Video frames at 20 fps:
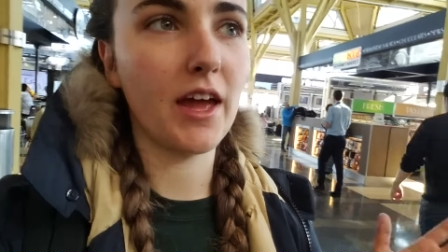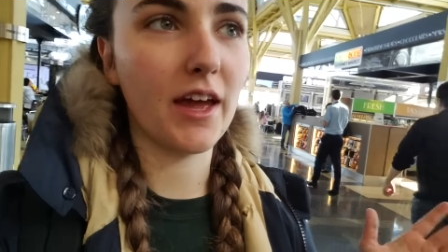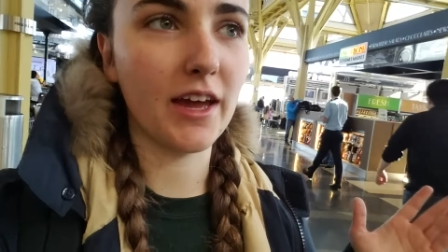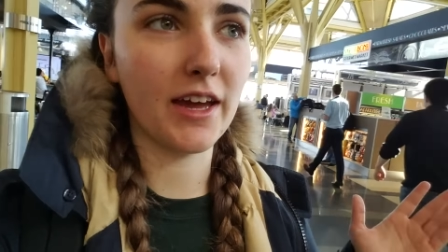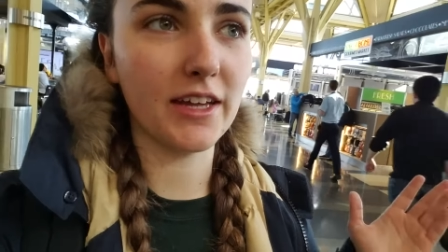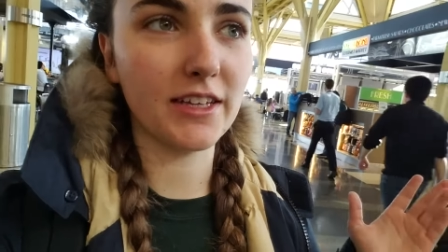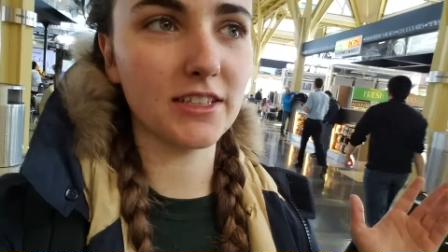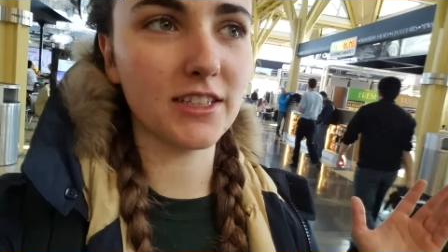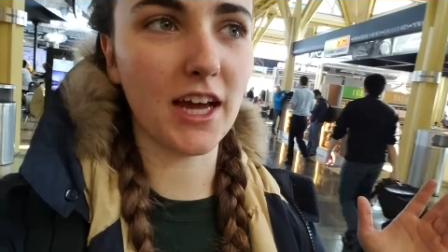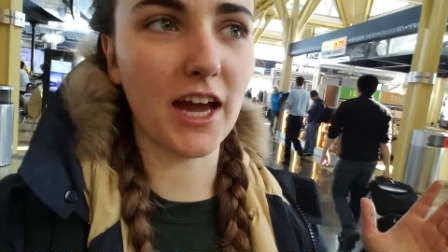
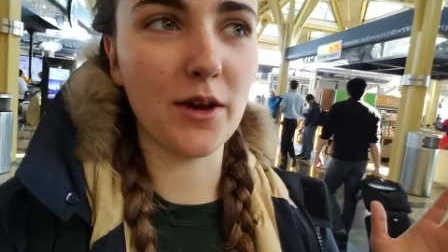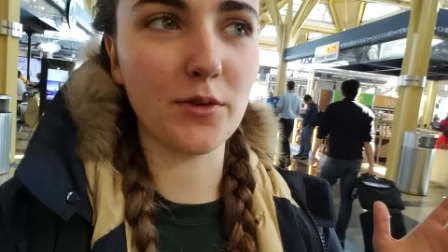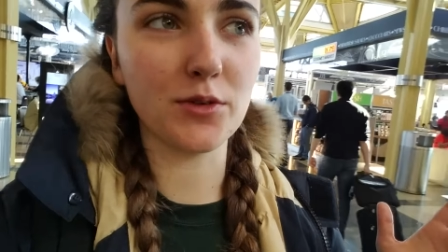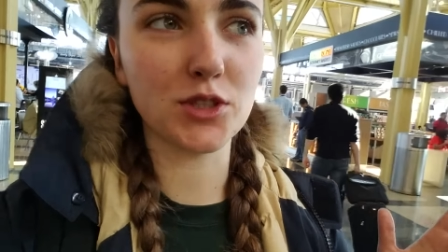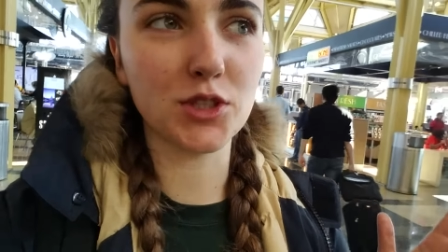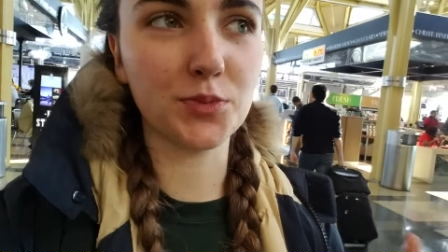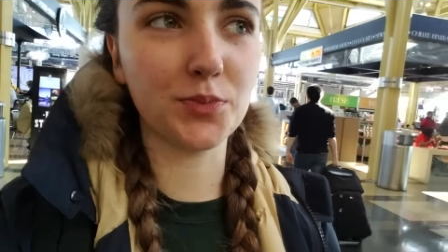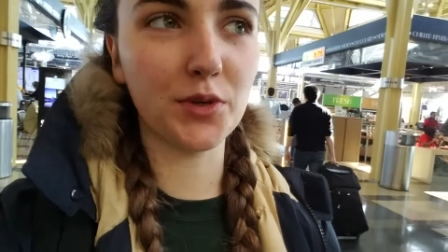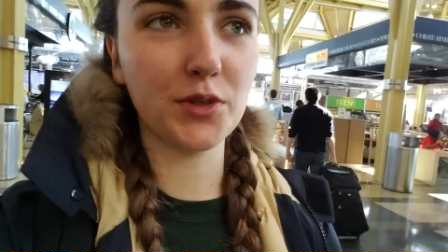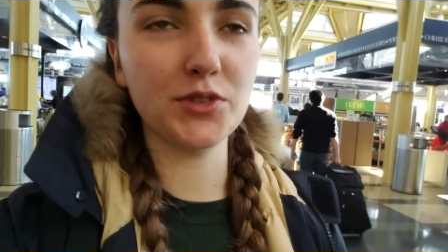and I was
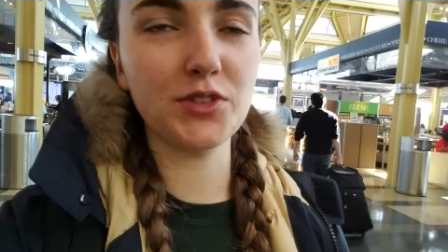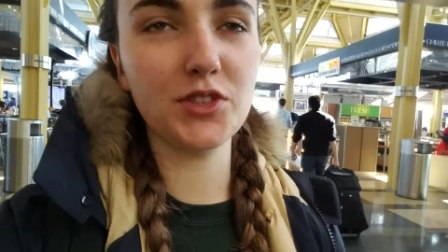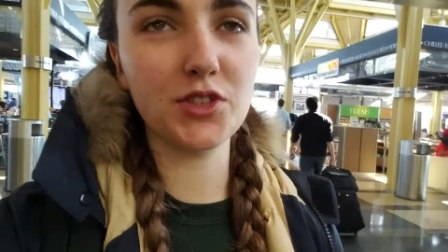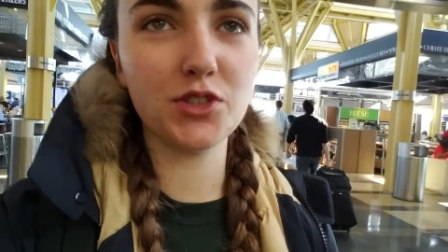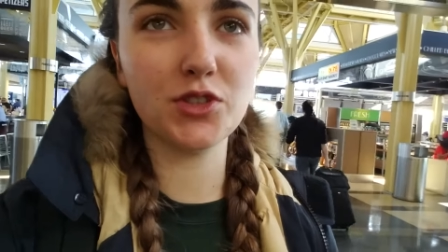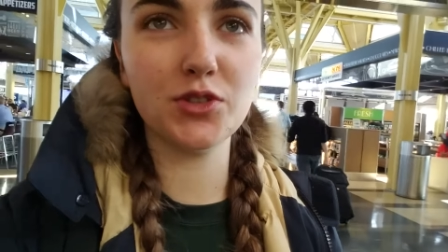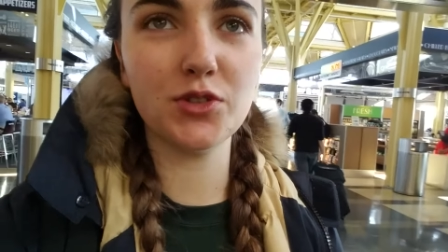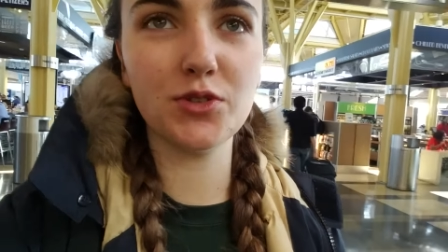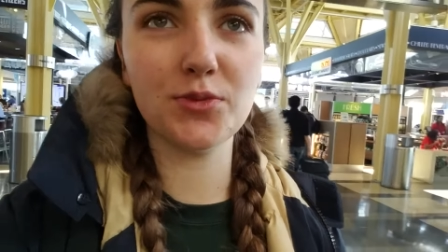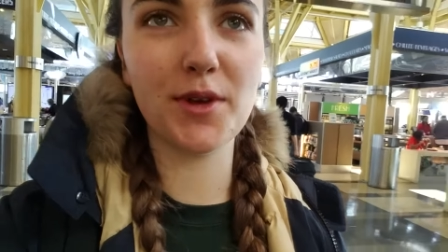supposed
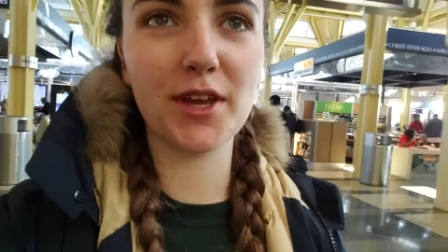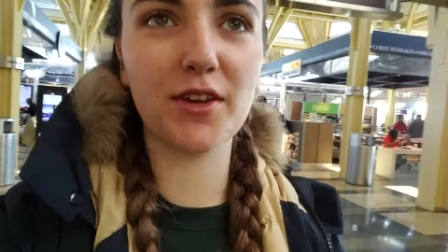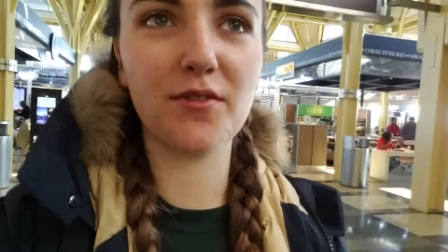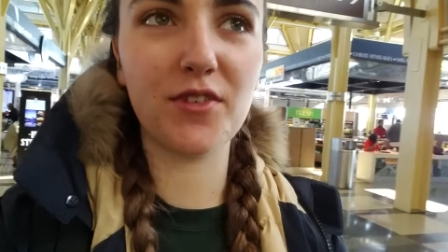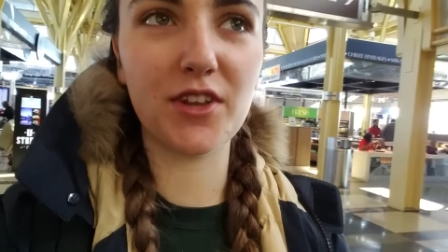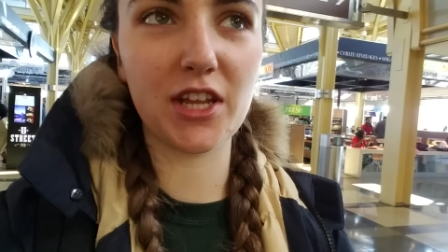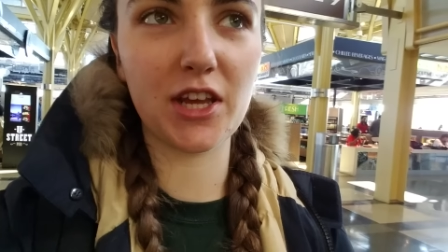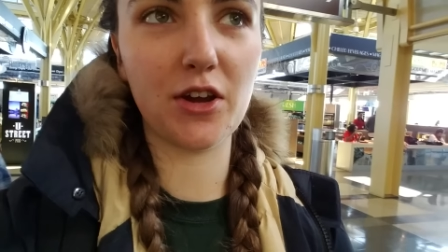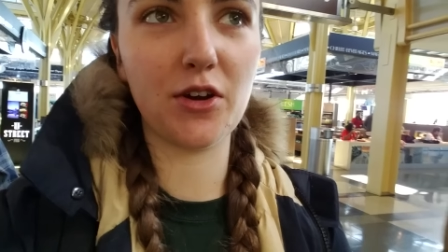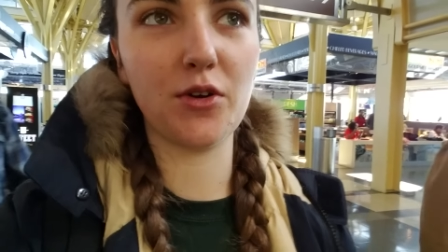to make a
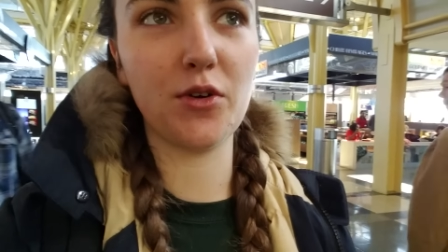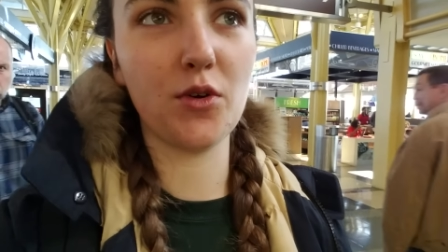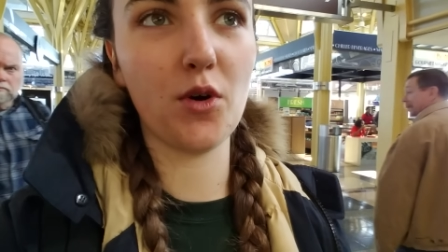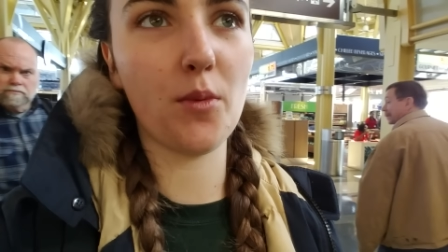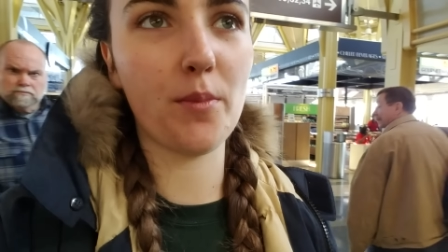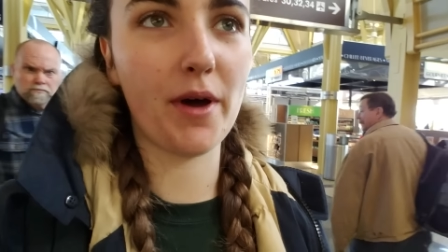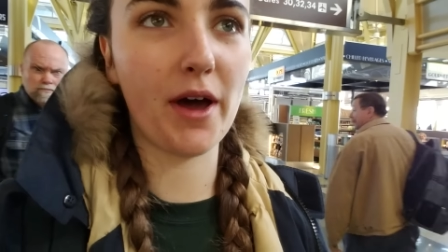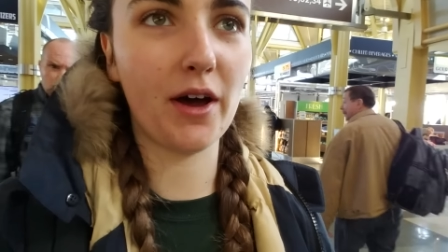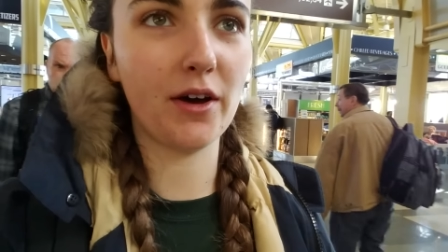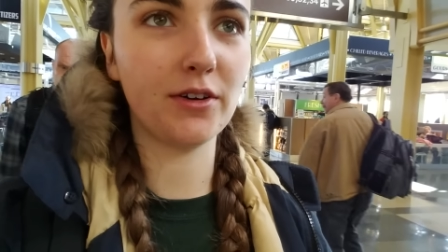video
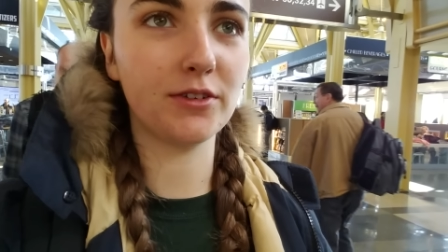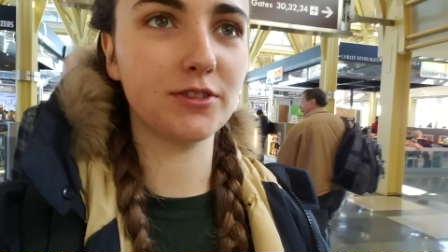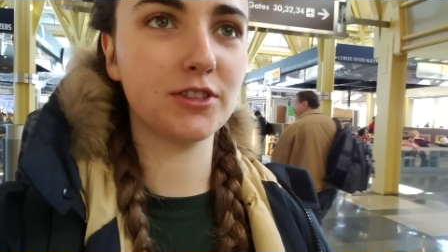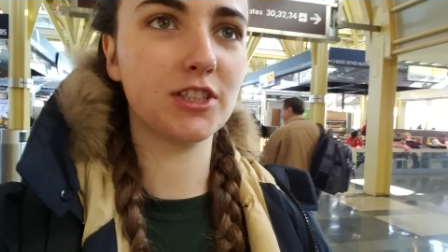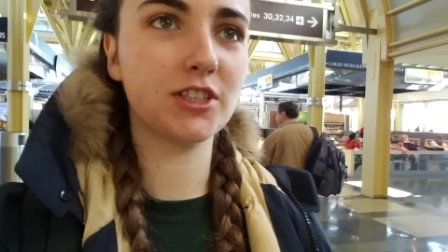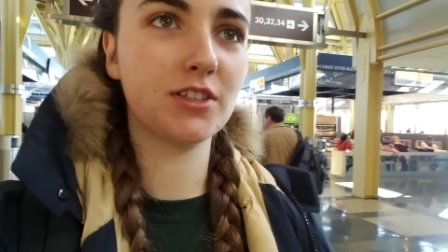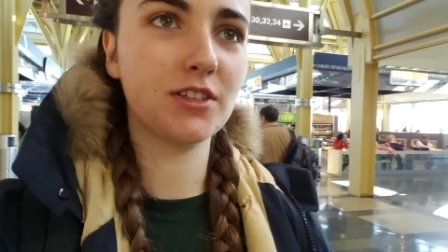about